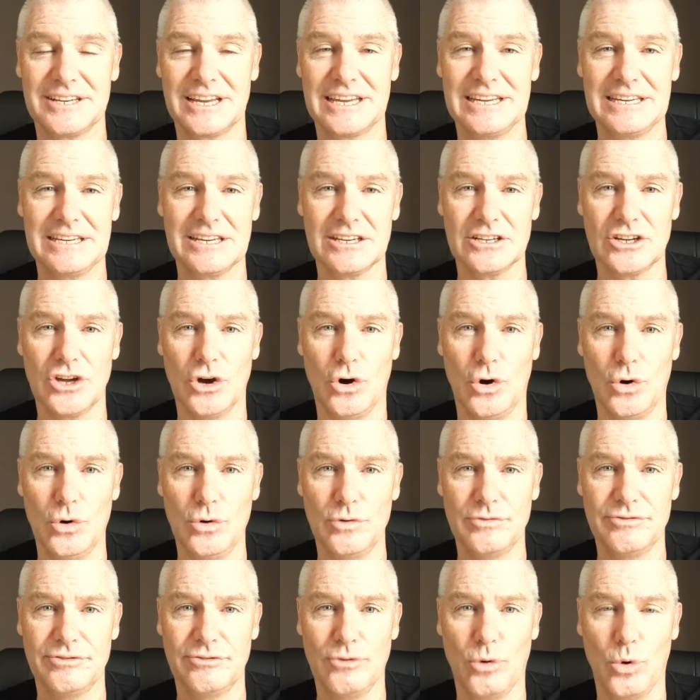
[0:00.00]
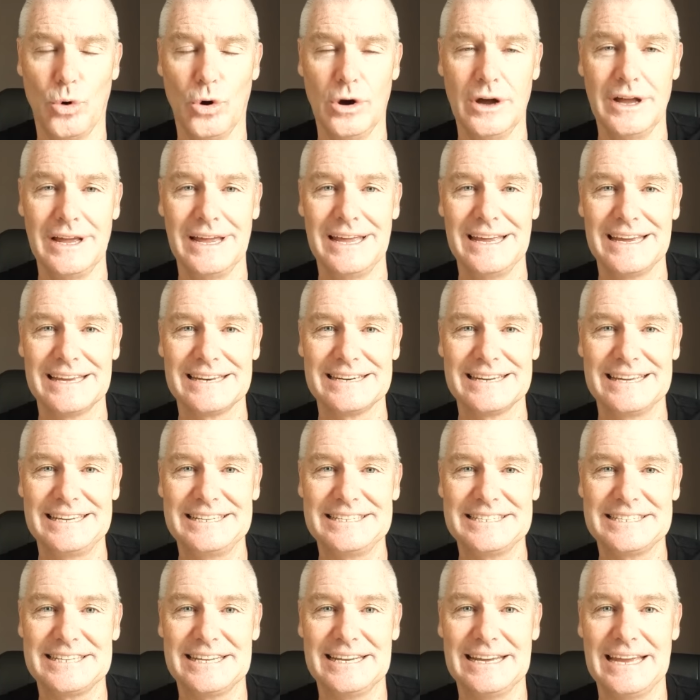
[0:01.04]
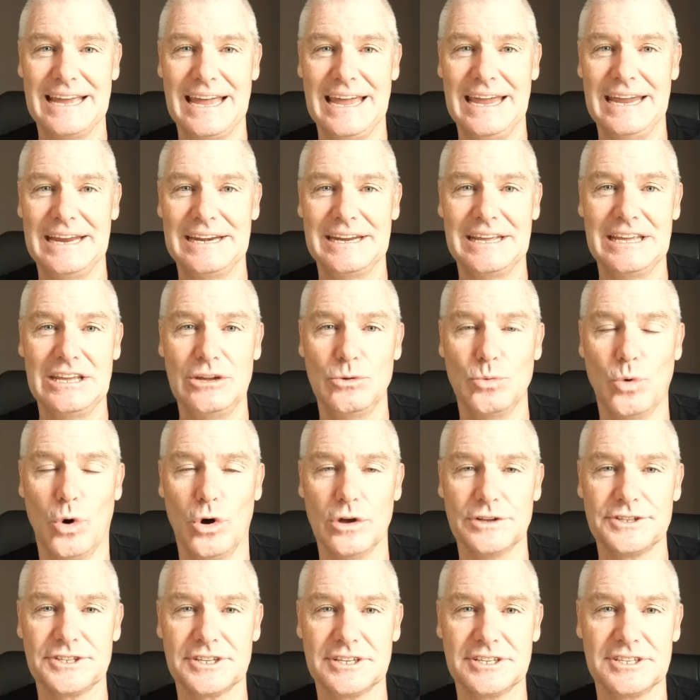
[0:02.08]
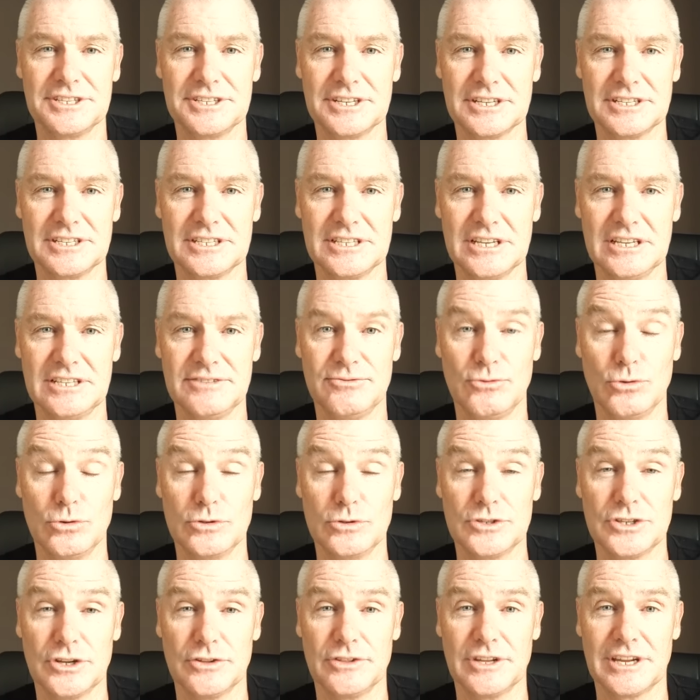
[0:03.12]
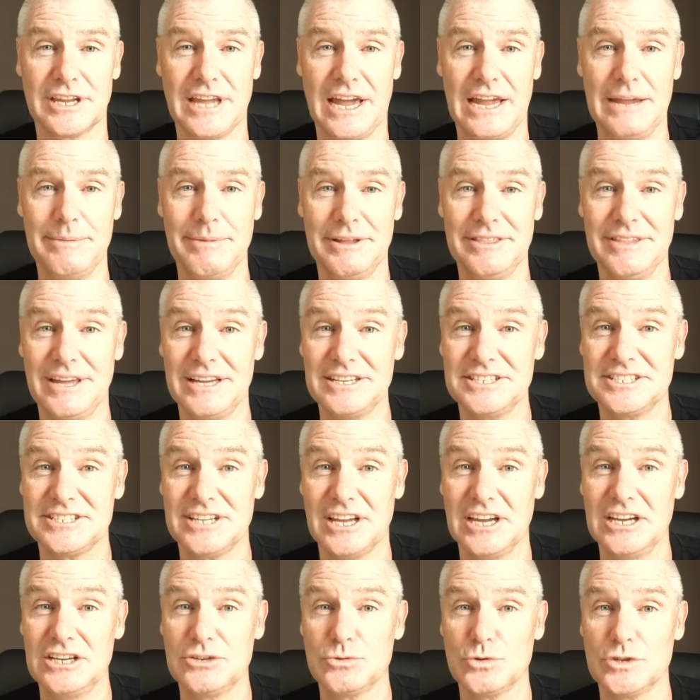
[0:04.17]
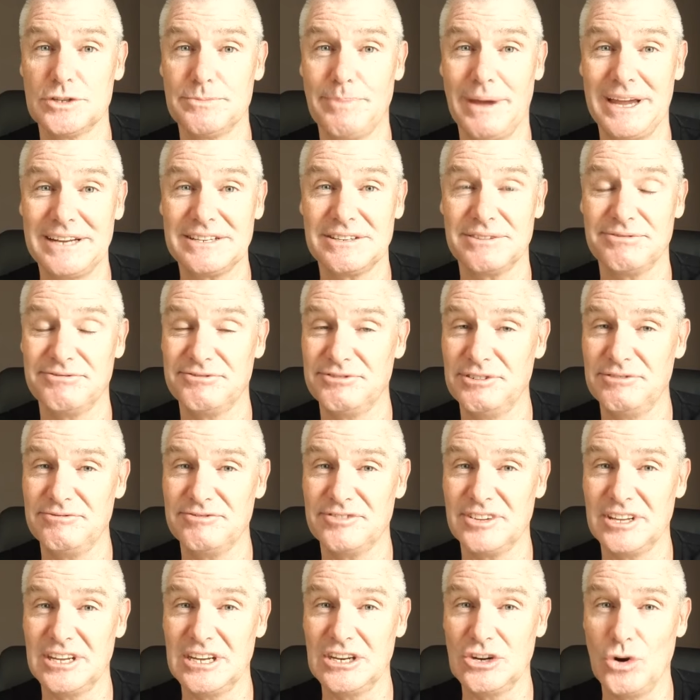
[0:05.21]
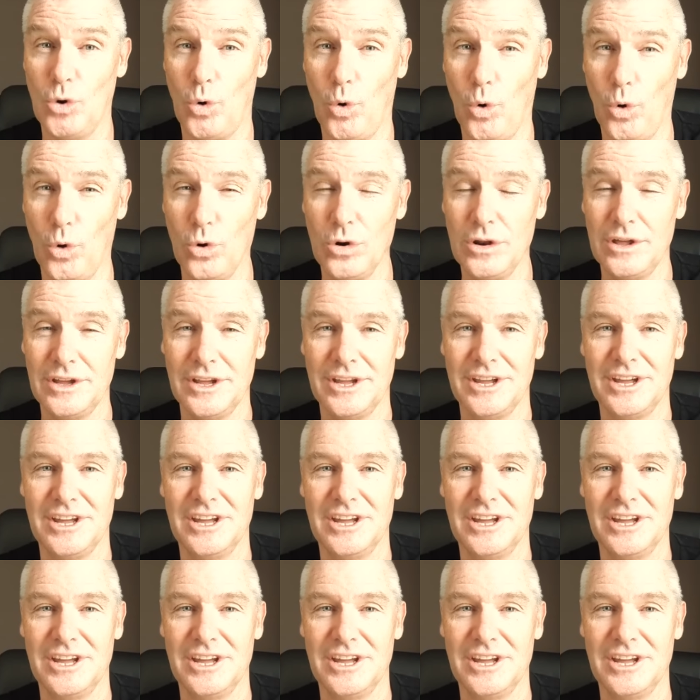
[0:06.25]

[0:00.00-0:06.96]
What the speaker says: the kick at goal for Leinster, and he was successful. So the game at that stage was back to 15 all.